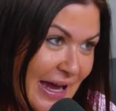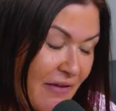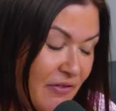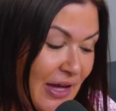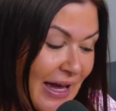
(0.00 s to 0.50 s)

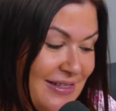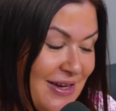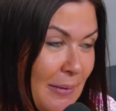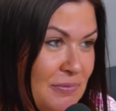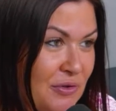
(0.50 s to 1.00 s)
Have you had
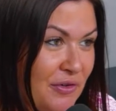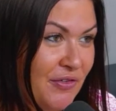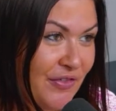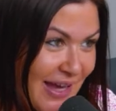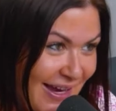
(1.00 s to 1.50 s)
time to
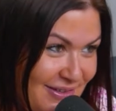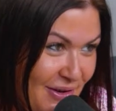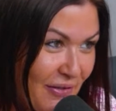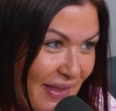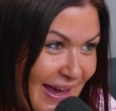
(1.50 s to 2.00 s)
reflect
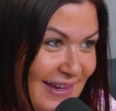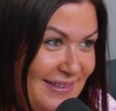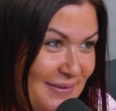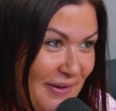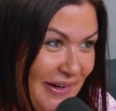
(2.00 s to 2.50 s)
on that
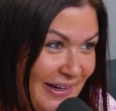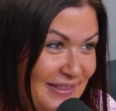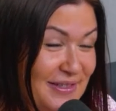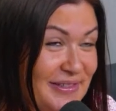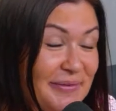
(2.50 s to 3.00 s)

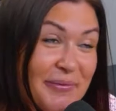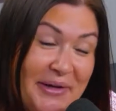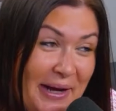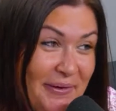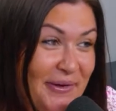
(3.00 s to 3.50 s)
experience? You did
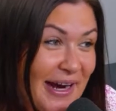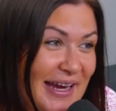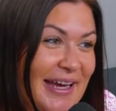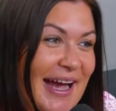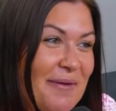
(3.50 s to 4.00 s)
put up a
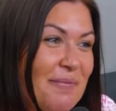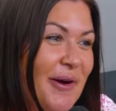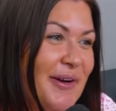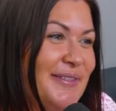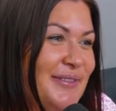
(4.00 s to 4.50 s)
great
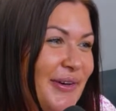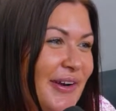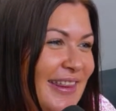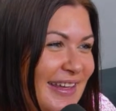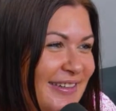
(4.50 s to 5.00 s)
post
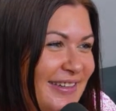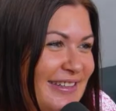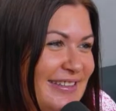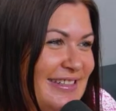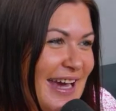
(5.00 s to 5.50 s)
on, I think, New
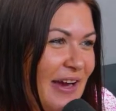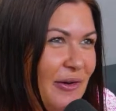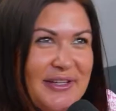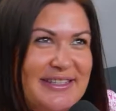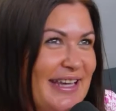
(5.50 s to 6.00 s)
Year's Day
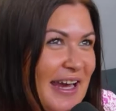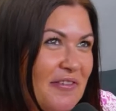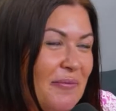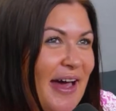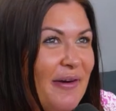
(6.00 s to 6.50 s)
or New Year's
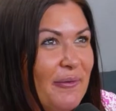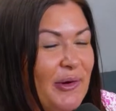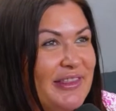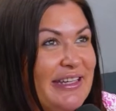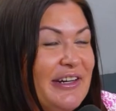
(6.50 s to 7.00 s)
Eve about
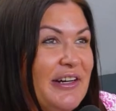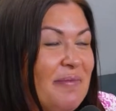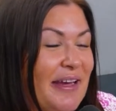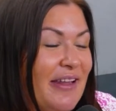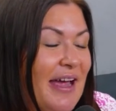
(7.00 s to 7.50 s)
what the year had
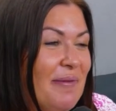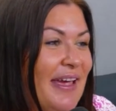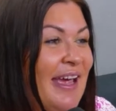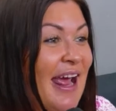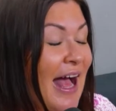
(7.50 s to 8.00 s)
been like,
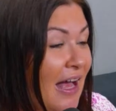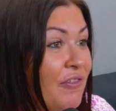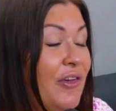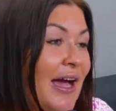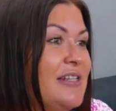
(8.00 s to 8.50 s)
but
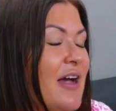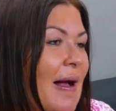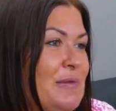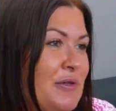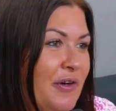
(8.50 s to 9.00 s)
have you had
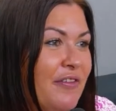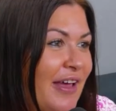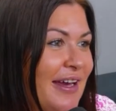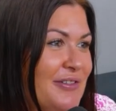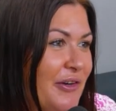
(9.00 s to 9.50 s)
time to
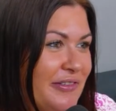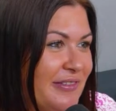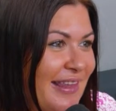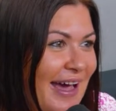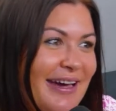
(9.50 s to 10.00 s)
reflect
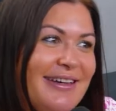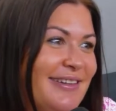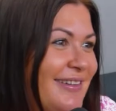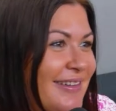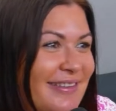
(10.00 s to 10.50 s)
on that,
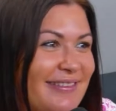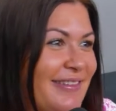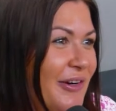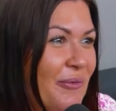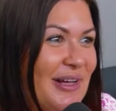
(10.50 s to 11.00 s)

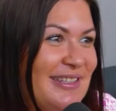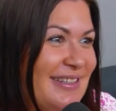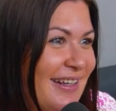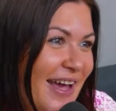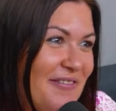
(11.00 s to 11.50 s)

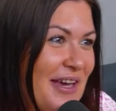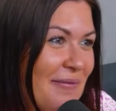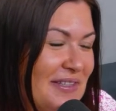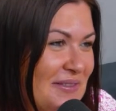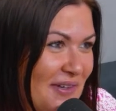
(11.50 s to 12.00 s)
once in a
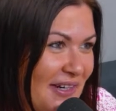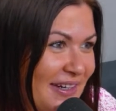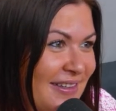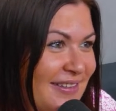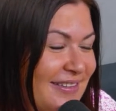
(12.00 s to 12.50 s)
lifetime
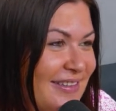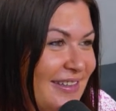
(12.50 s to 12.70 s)
experience?